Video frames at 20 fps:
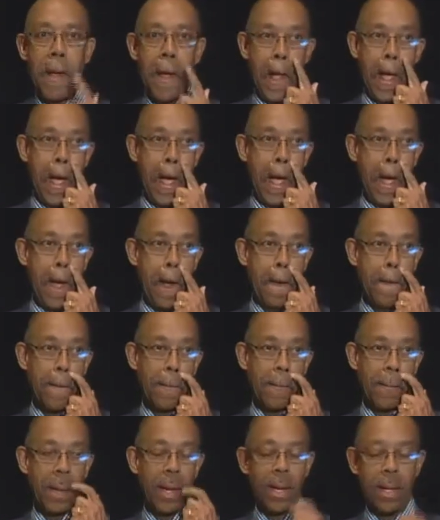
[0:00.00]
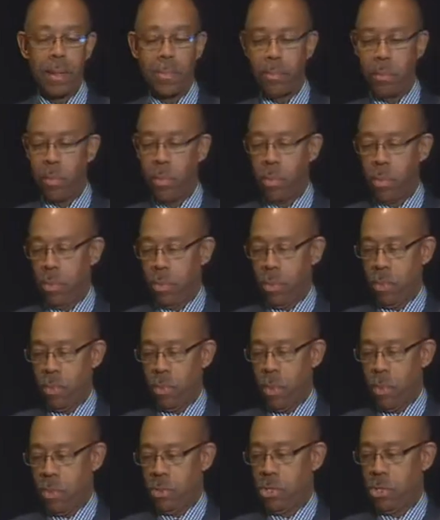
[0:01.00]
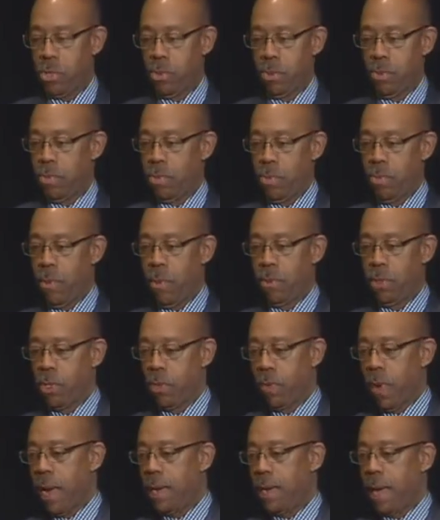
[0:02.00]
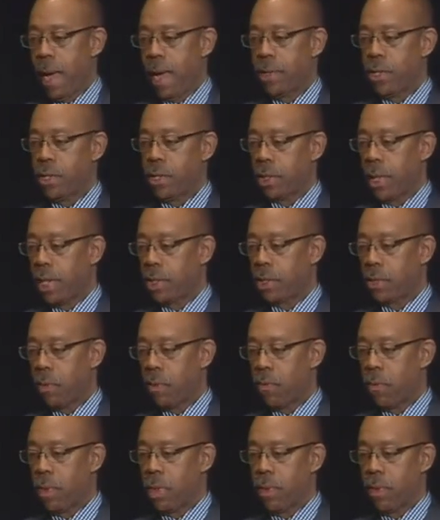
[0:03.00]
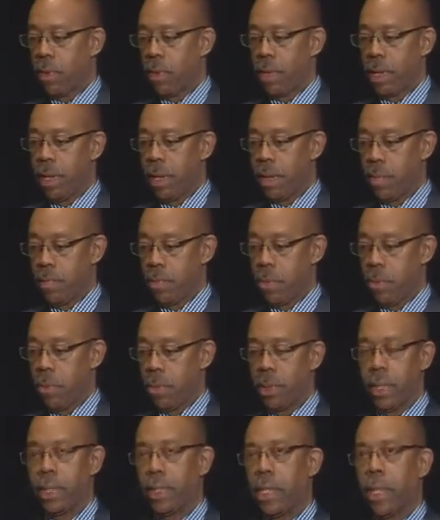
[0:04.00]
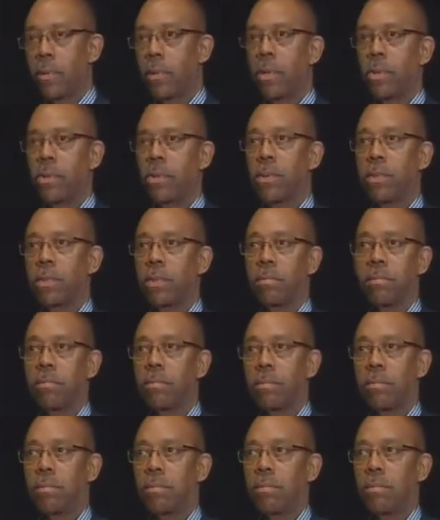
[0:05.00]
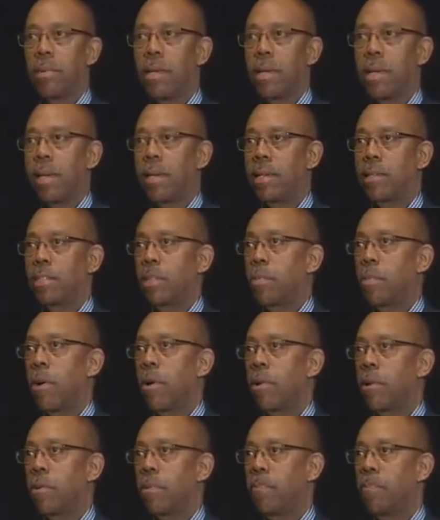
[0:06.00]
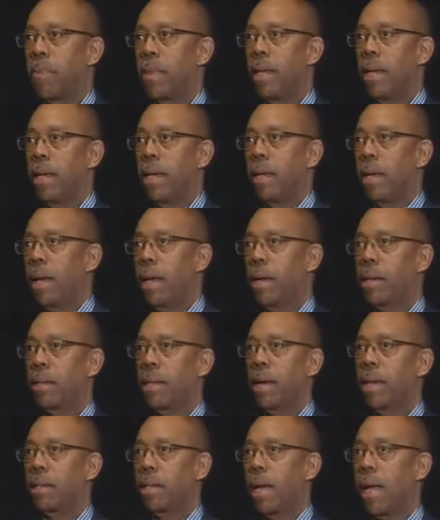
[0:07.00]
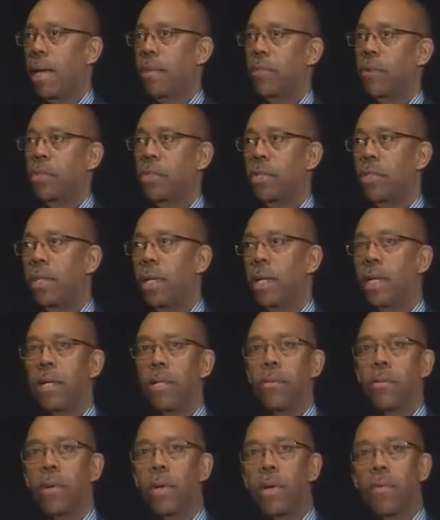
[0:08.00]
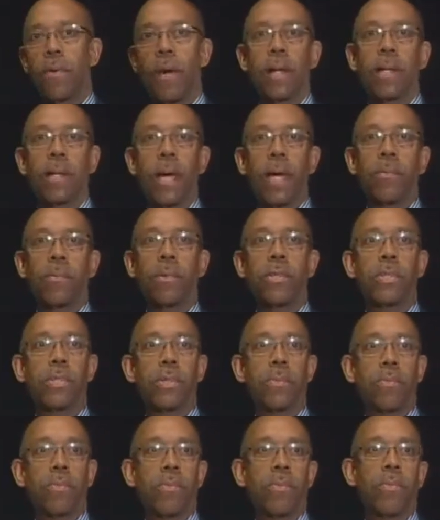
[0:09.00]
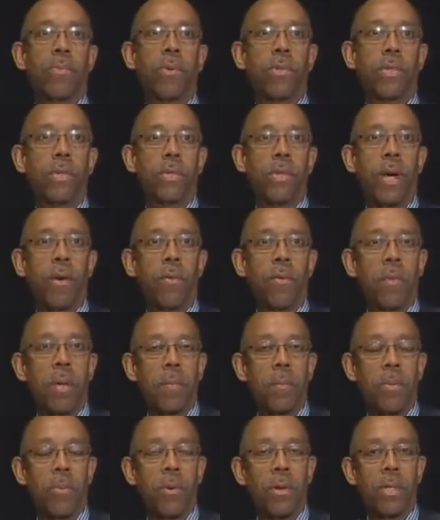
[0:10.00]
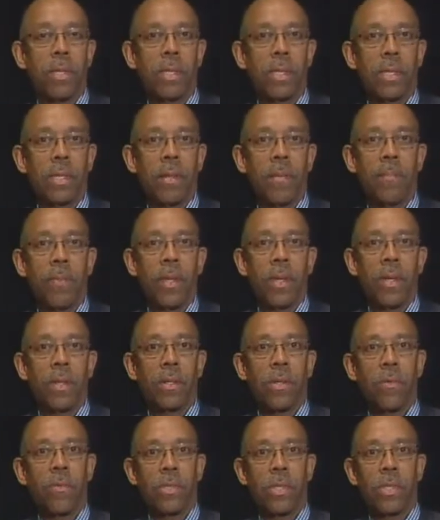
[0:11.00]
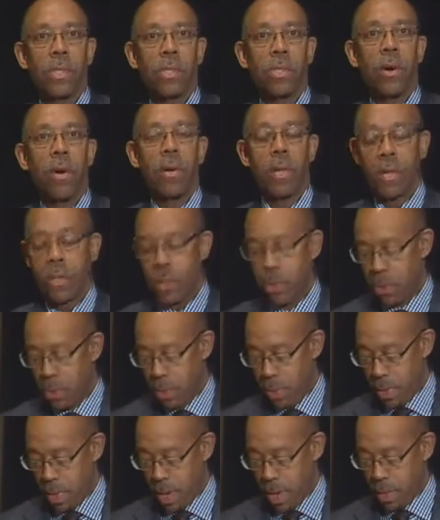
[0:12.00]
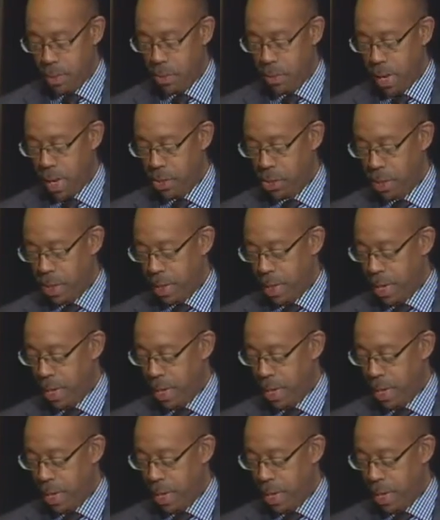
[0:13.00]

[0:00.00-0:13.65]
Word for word: Uh, um, what, would you, what would you write down as things that are really, really important? Let's say you're going to do it uh, tomorrow, and you got to have what you need, and you were going to write down what you, what you thought would be important to, to, to start a new, a new nation.